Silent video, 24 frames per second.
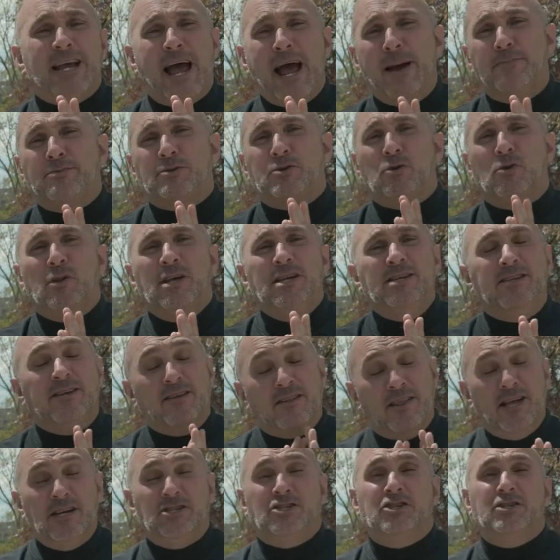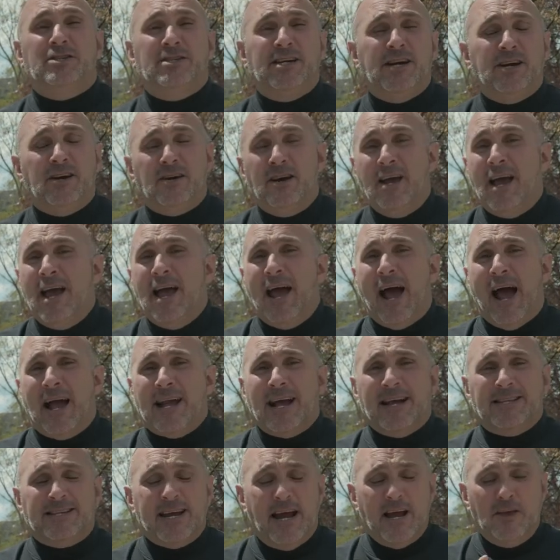absolutely delicious here. I
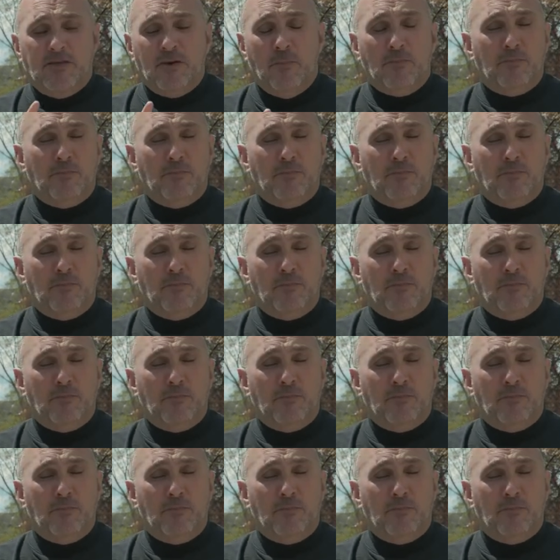gotta tell you, the